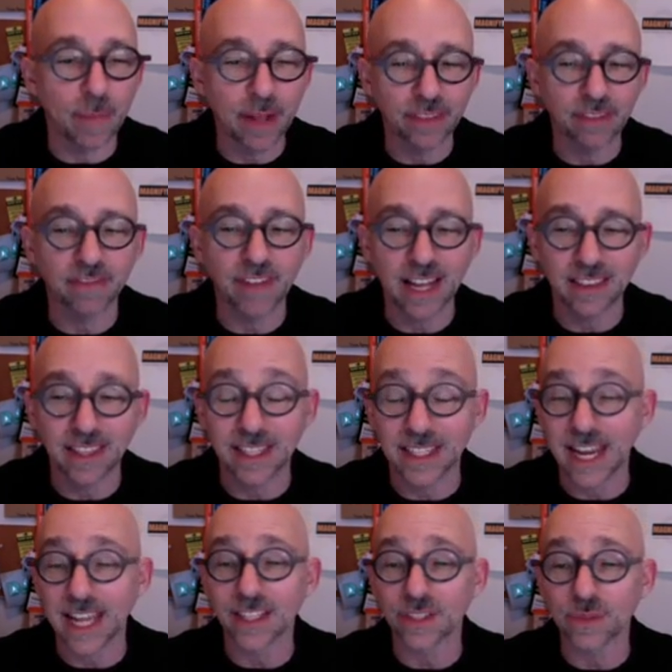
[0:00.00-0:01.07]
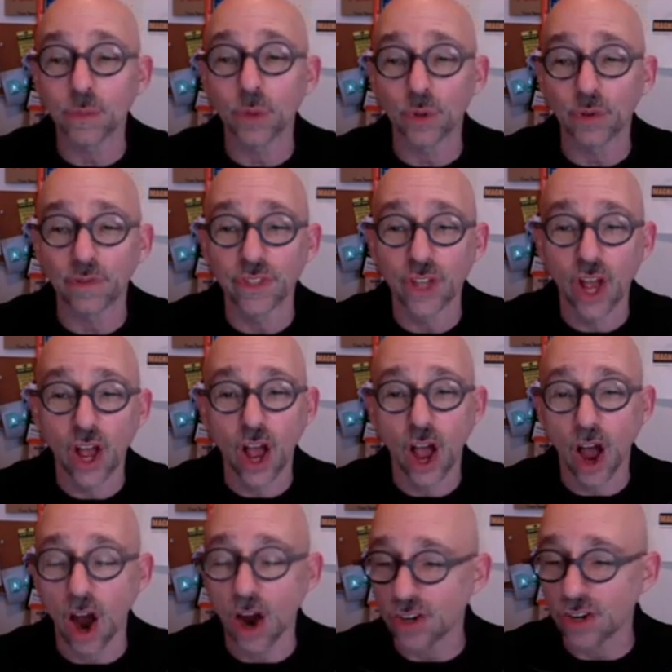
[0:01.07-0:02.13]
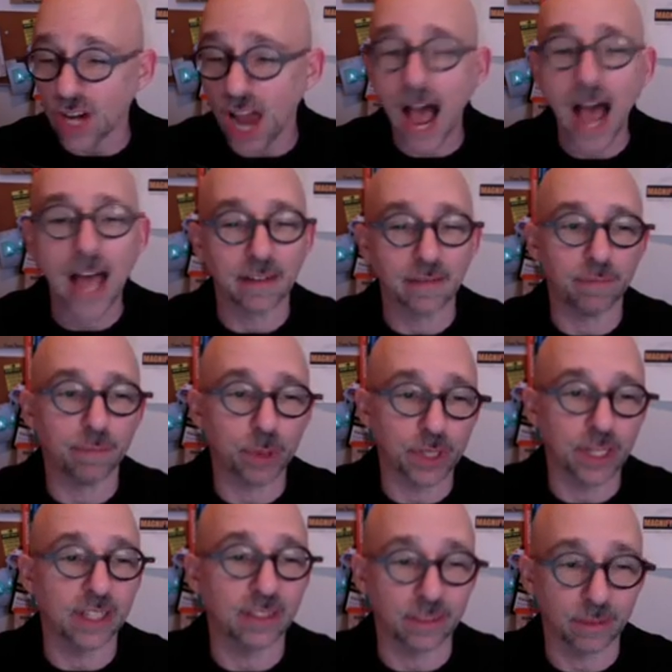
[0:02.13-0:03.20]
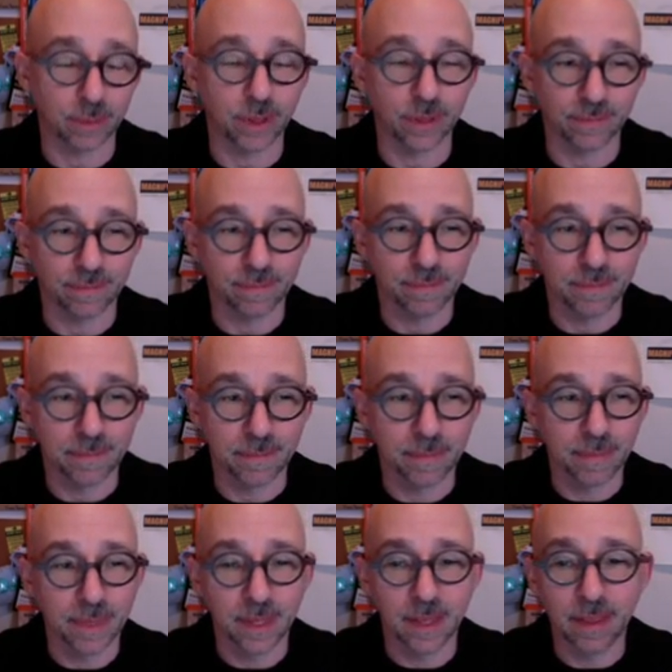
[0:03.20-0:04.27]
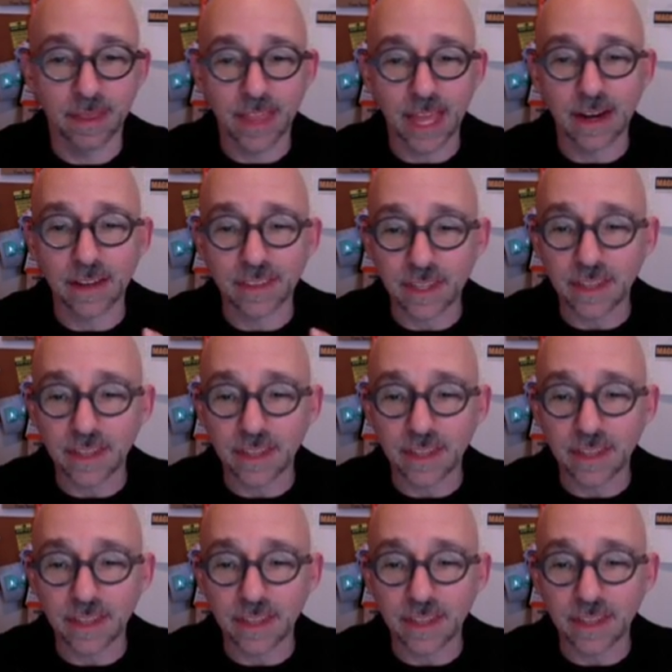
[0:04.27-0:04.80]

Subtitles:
about the fact that dance moves are not protectable. That